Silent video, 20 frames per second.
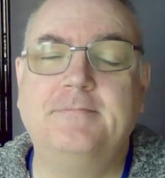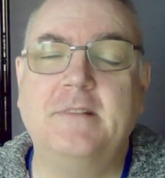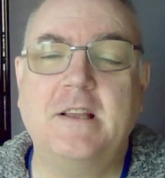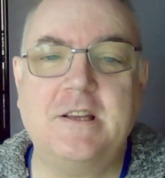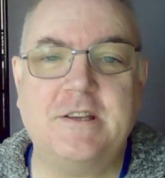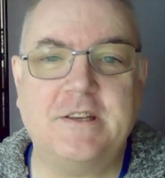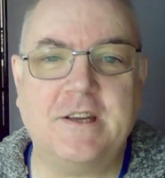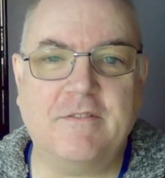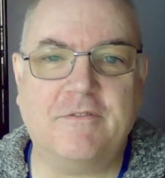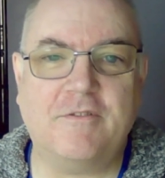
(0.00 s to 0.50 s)

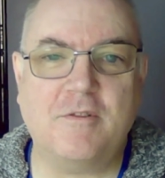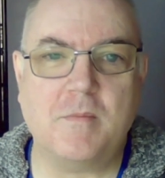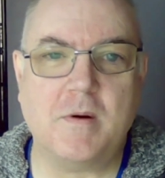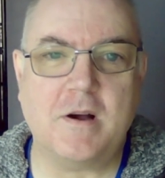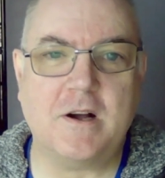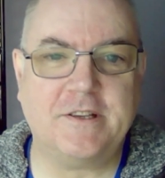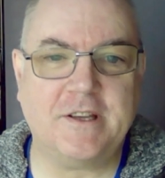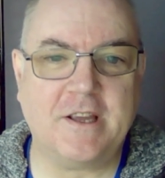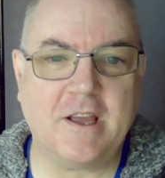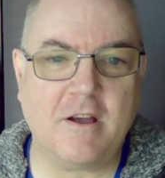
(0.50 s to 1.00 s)
Team from
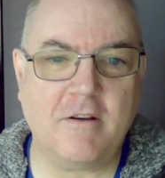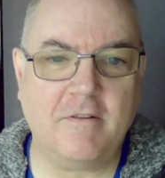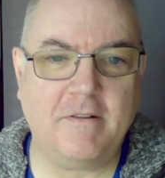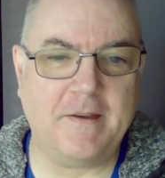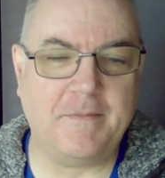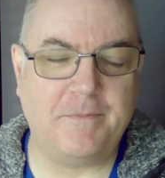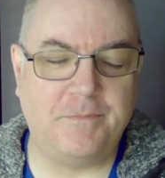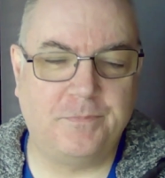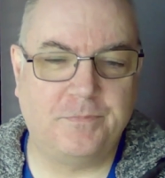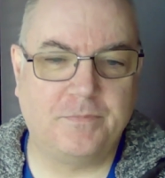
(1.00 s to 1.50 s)
RTO
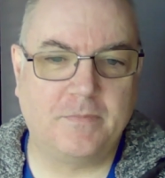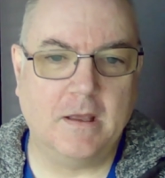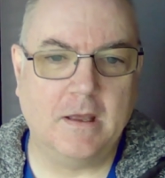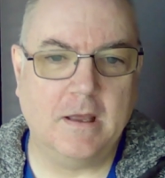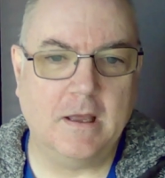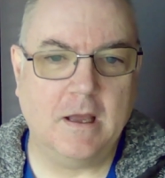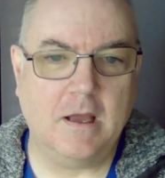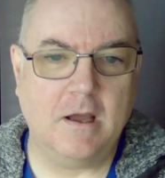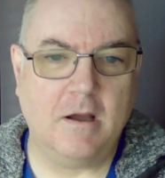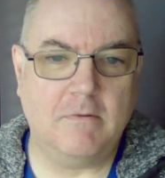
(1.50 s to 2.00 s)
here.
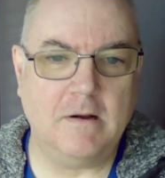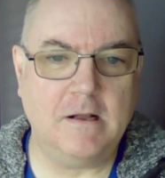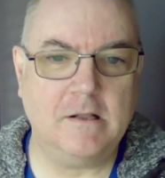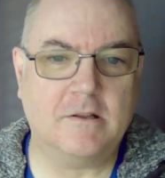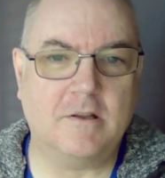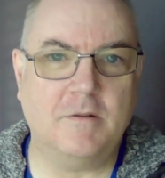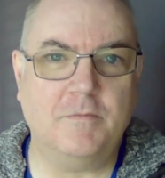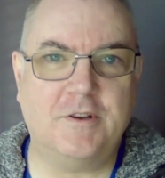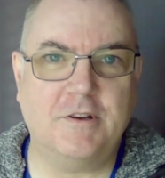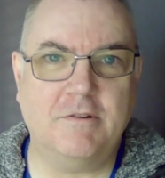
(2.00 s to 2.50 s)

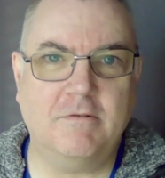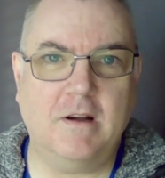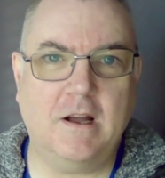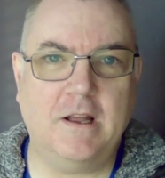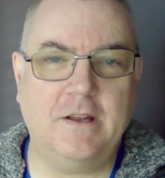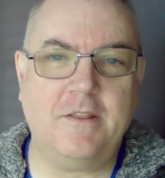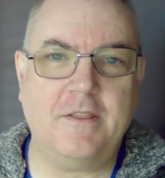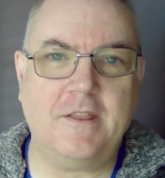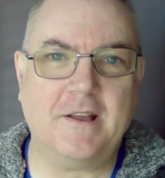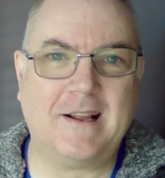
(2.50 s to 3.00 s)
Welcome to
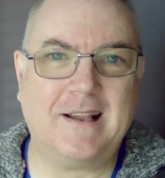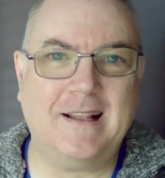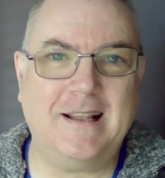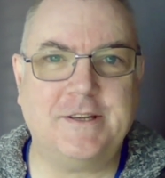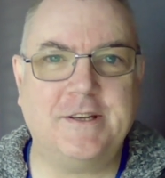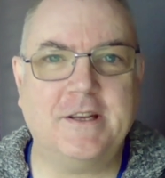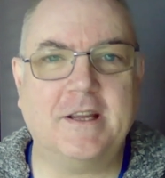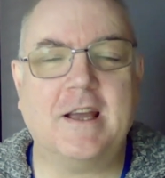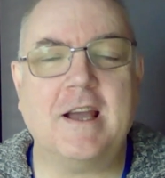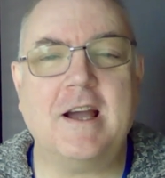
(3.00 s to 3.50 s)
another
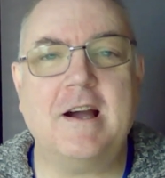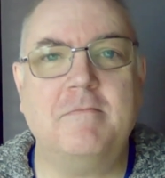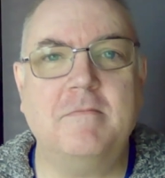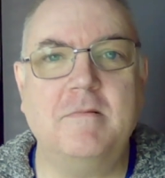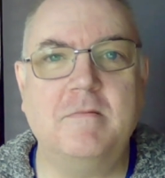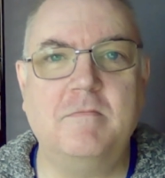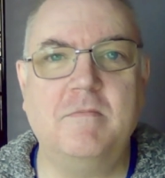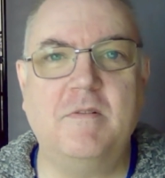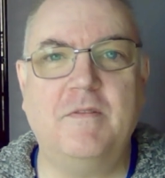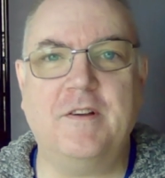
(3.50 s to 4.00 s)
classic
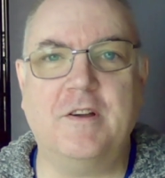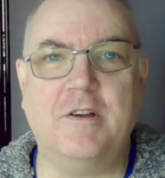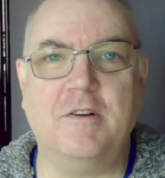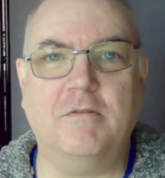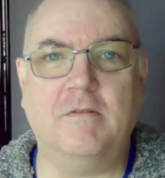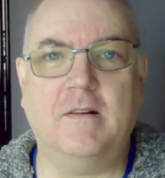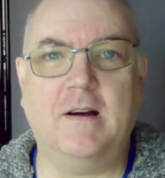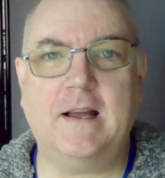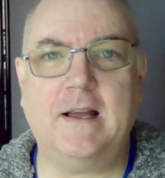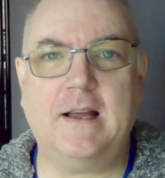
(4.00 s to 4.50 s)
album
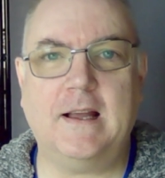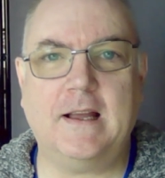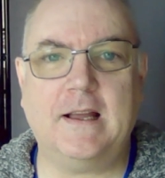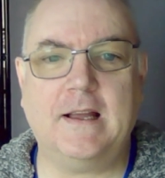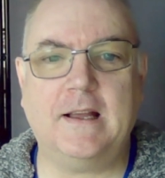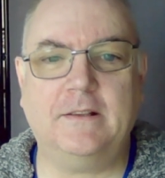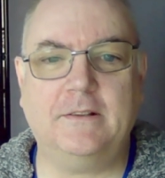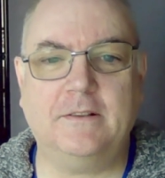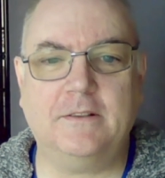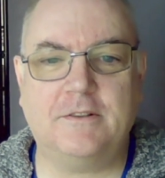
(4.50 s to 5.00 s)
review
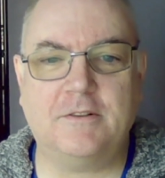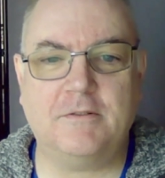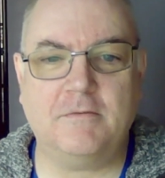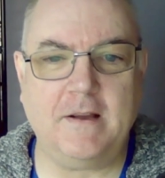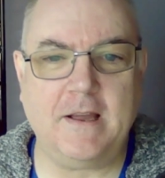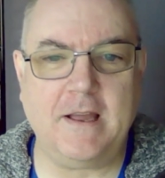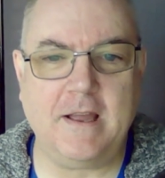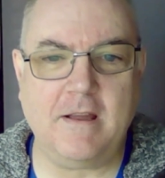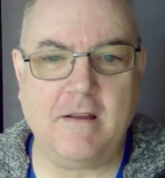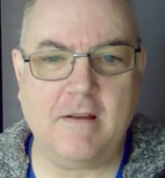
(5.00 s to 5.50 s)
and
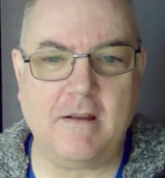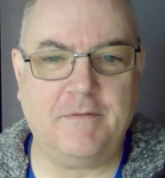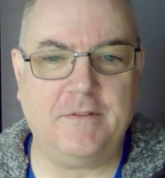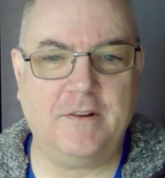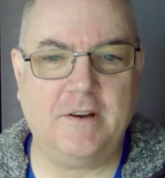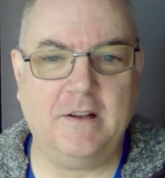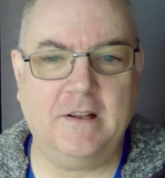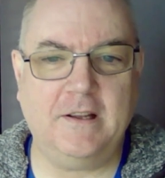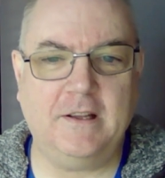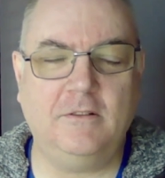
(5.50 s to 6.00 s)
we're having
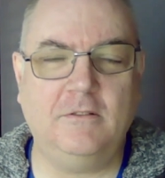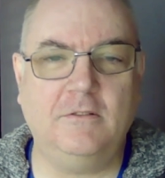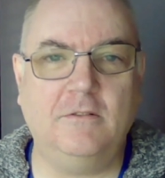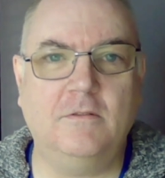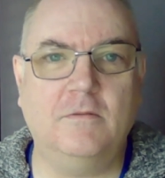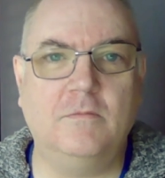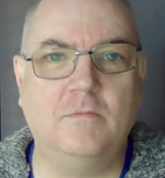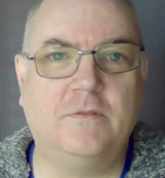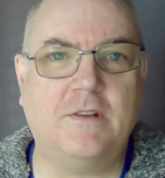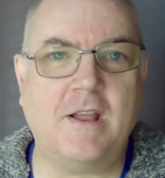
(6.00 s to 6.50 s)
a little
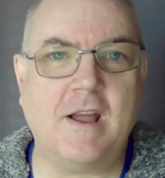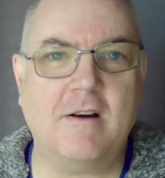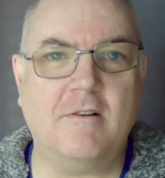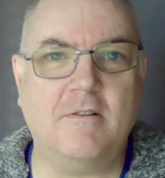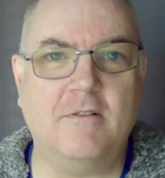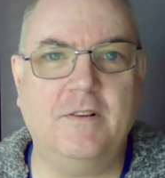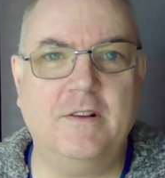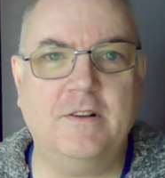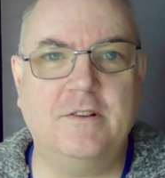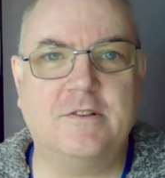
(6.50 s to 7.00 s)

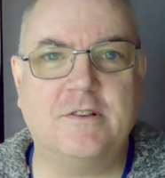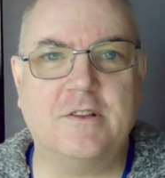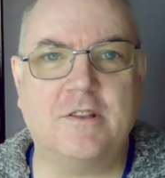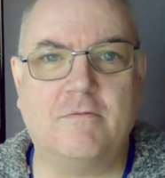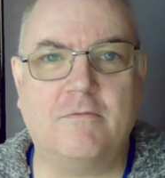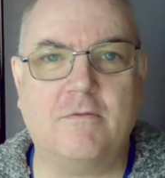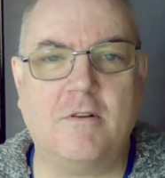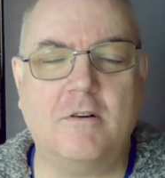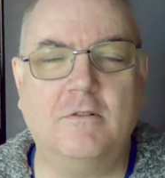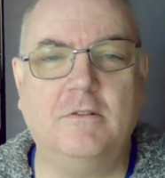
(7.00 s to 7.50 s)
delve into the
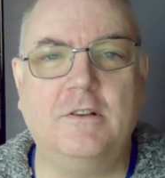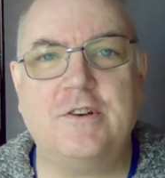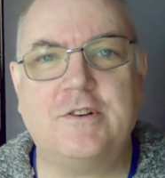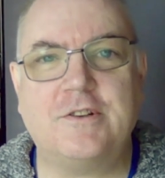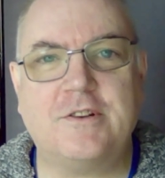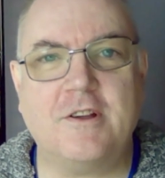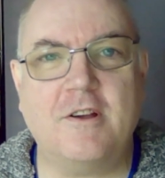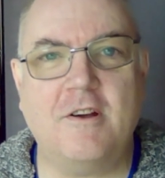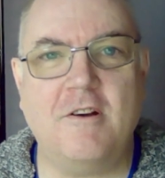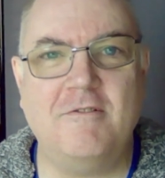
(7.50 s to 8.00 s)
Rolling
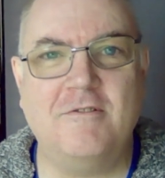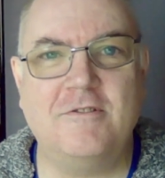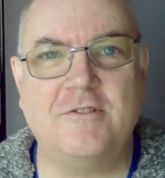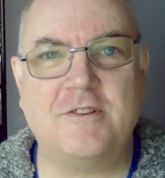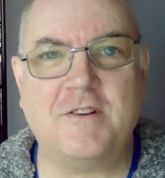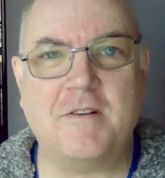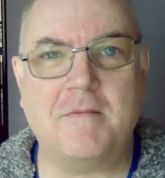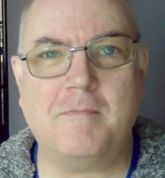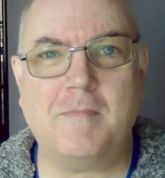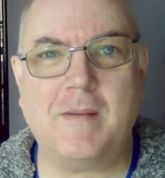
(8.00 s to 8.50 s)
Stones
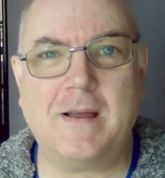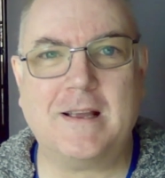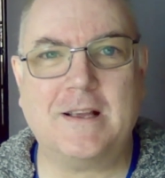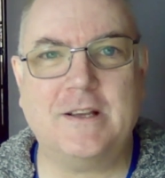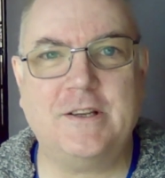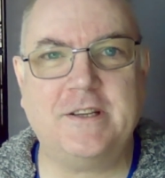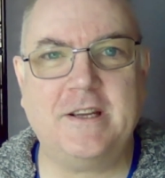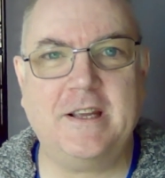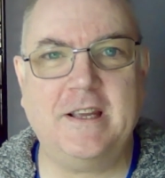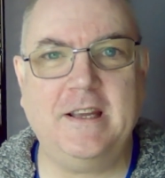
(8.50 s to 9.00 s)

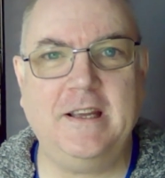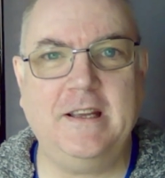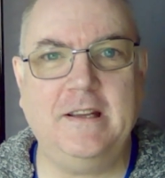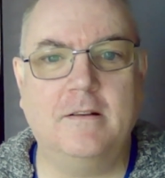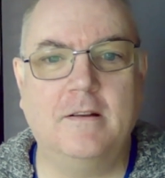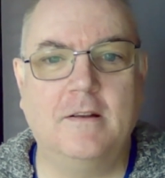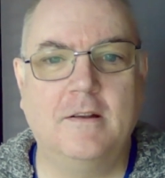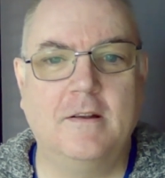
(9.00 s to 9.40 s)
magazine